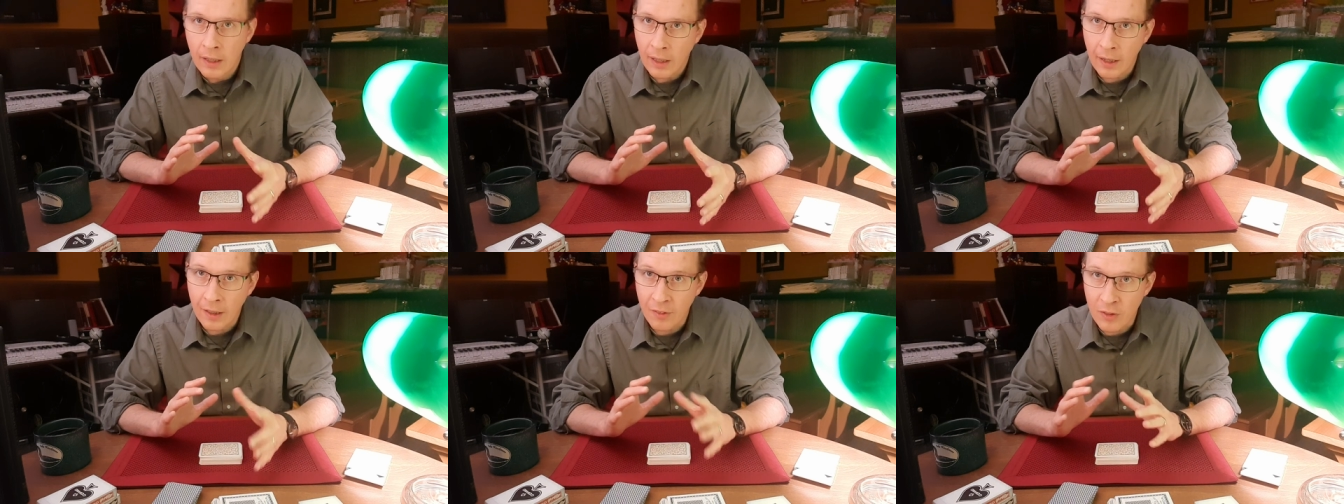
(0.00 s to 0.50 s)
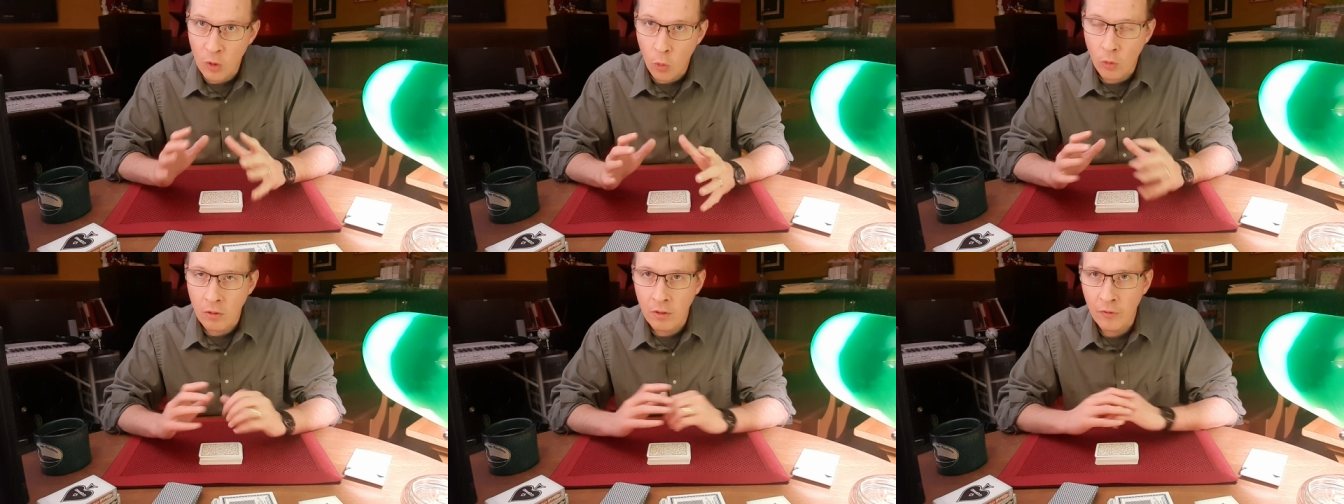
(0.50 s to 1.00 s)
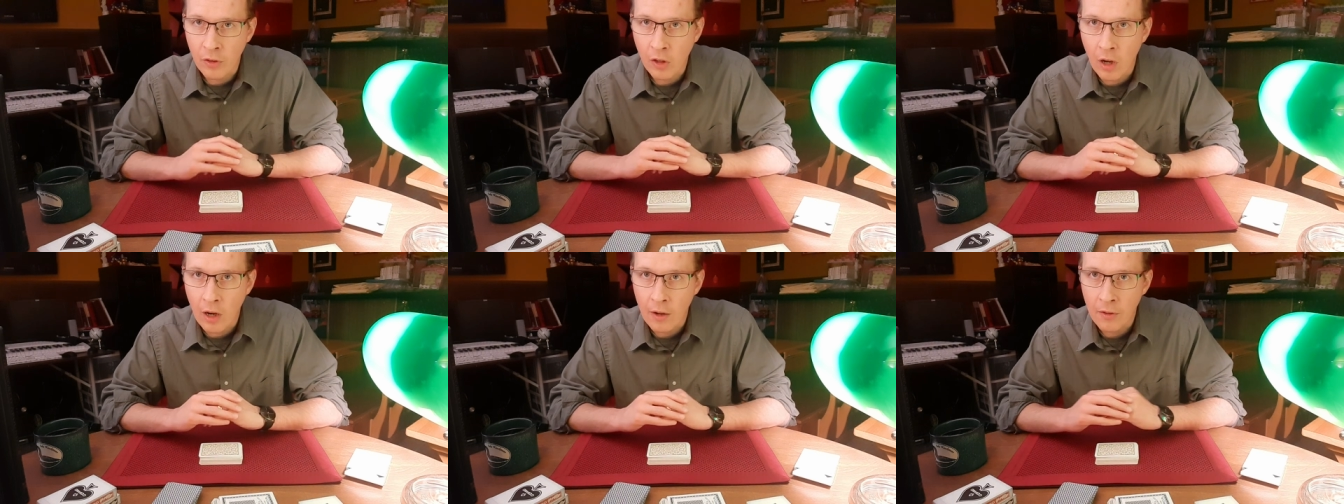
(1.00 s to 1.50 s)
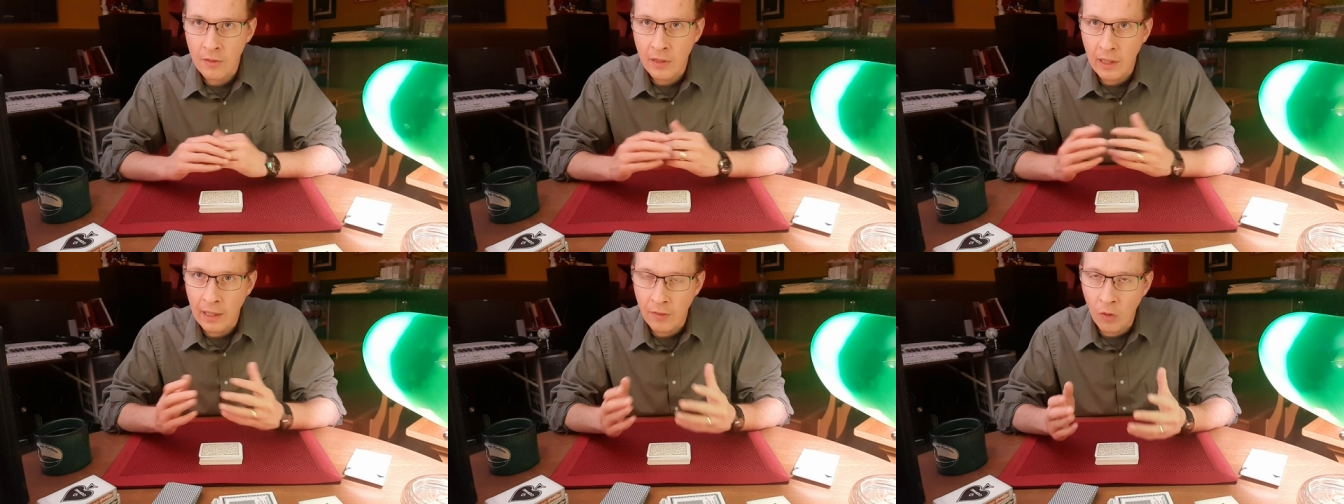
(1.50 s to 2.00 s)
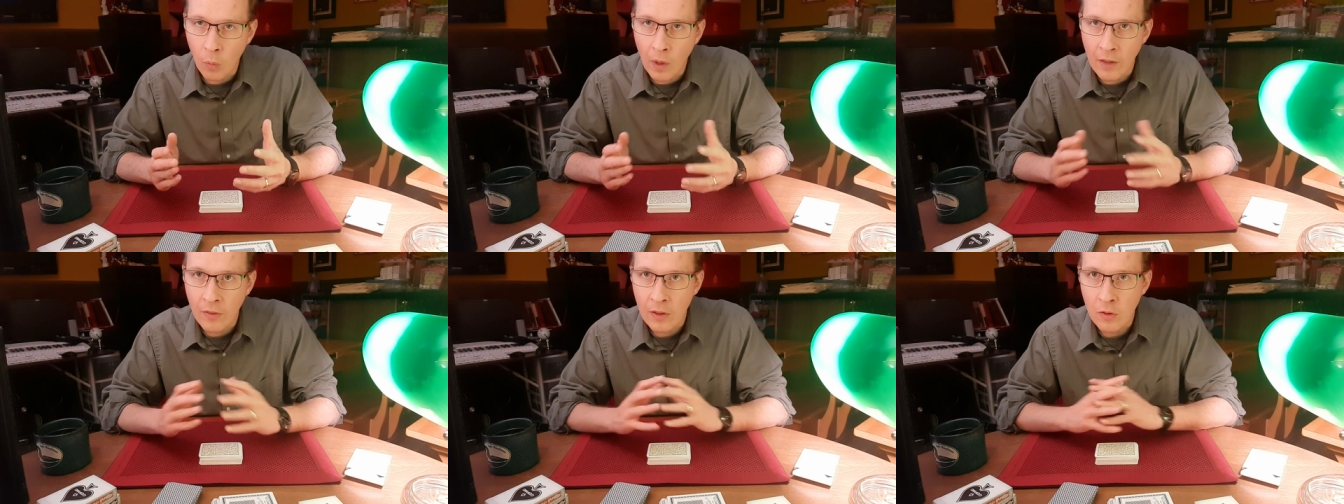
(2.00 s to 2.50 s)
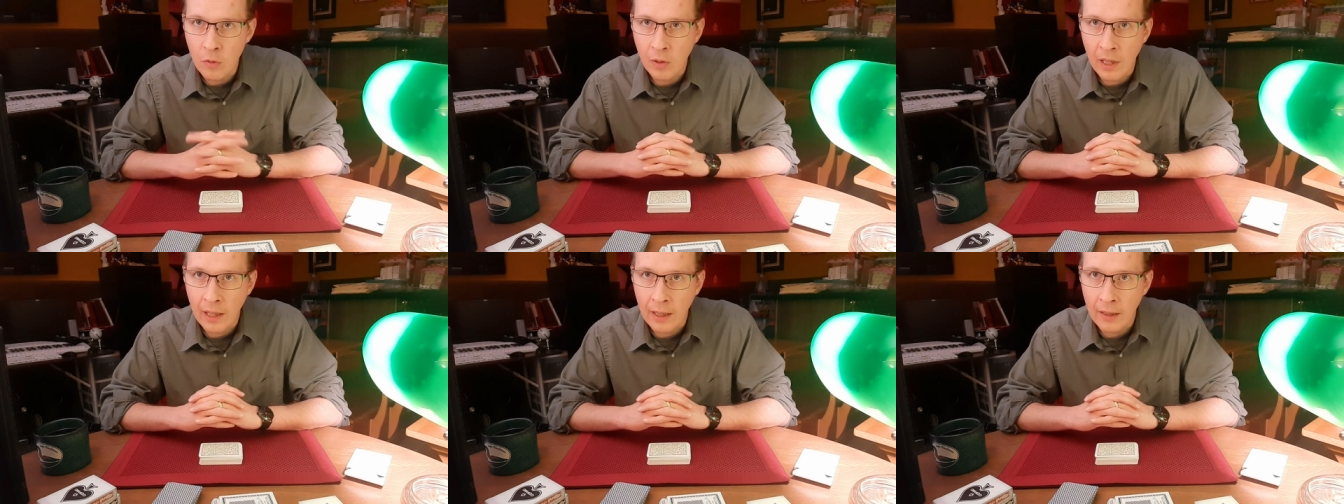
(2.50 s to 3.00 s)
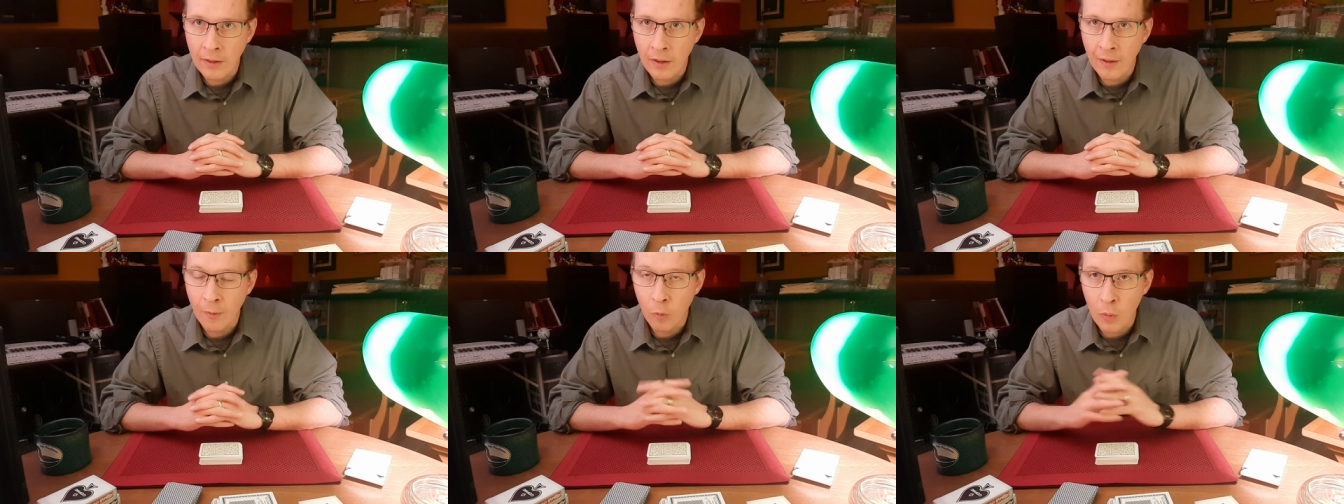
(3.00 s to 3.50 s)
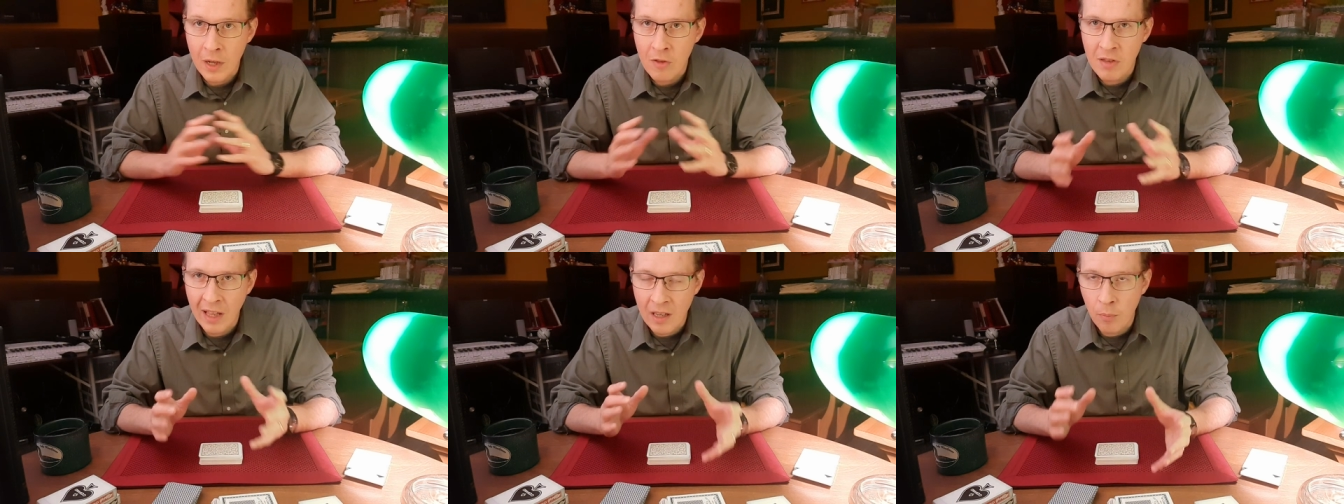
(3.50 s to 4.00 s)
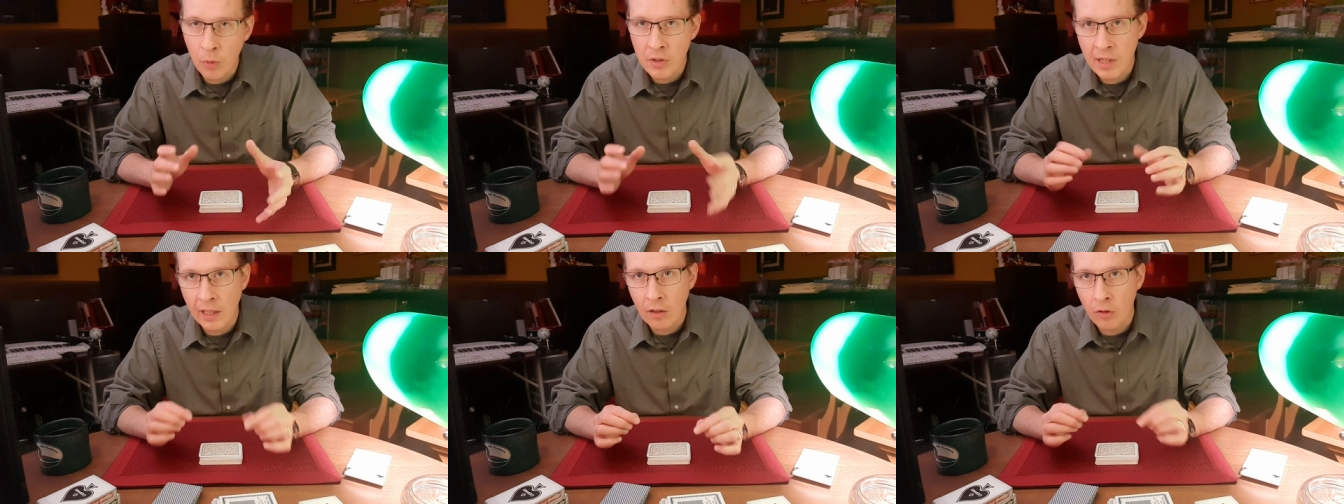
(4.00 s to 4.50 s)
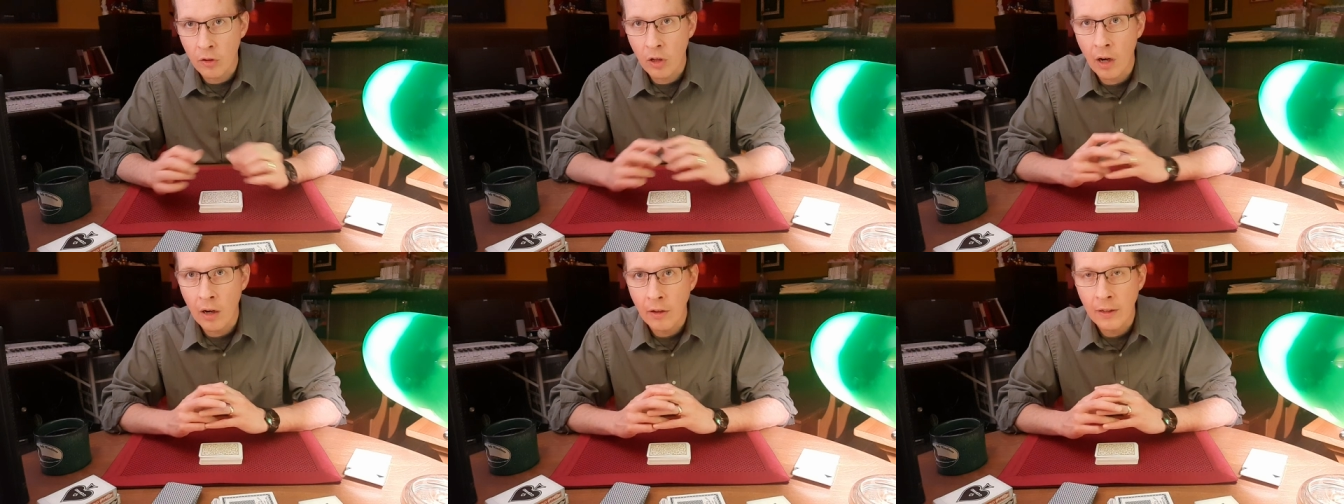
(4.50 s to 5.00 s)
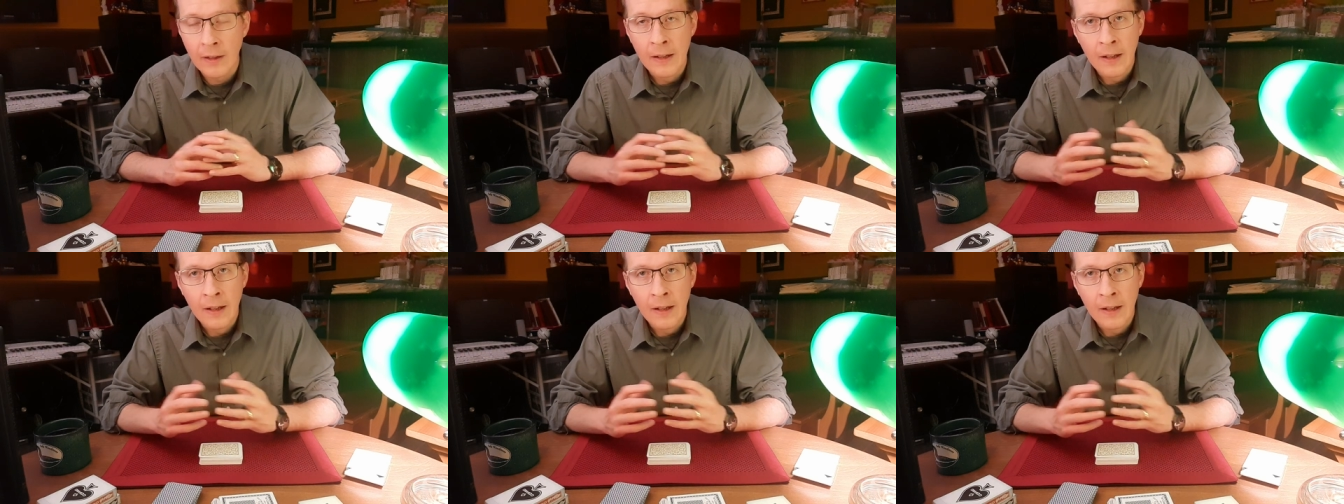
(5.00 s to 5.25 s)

uh, the order of the cards and the way that you can uh, reach any particular card.